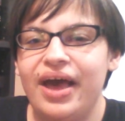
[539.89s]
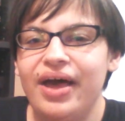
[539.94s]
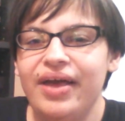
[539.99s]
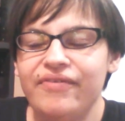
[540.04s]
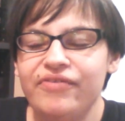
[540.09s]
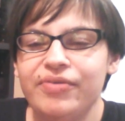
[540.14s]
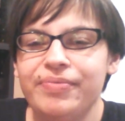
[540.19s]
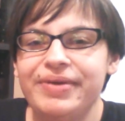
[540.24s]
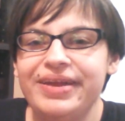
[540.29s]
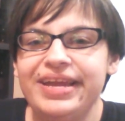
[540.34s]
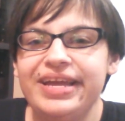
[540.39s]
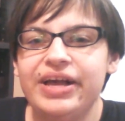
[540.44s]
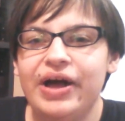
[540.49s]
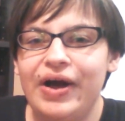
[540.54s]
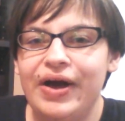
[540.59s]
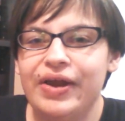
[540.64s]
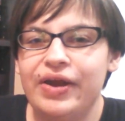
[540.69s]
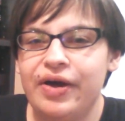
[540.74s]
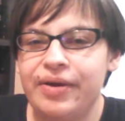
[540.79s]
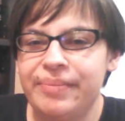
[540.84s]
everybody
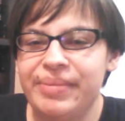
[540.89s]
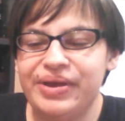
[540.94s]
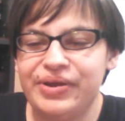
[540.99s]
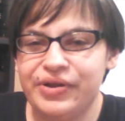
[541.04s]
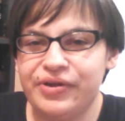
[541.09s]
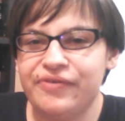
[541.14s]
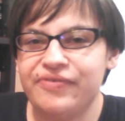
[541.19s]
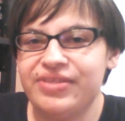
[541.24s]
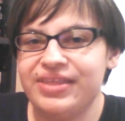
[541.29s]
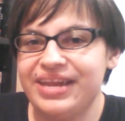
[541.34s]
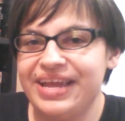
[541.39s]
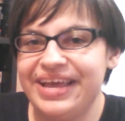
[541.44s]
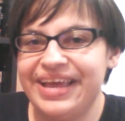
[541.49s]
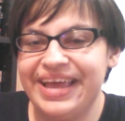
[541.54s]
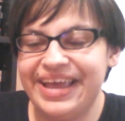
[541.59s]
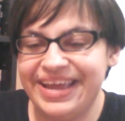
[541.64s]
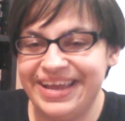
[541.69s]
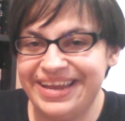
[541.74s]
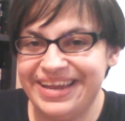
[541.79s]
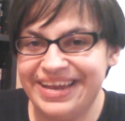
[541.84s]
got on my nerves and I
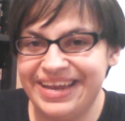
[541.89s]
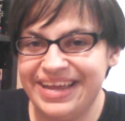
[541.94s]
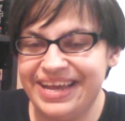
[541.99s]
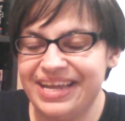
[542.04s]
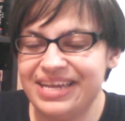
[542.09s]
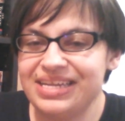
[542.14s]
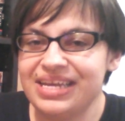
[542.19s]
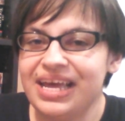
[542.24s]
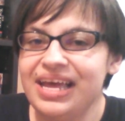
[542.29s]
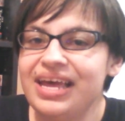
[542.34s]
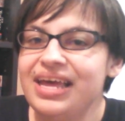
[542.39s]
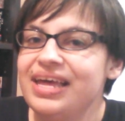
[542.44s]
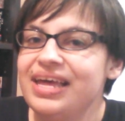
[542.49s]
hated it.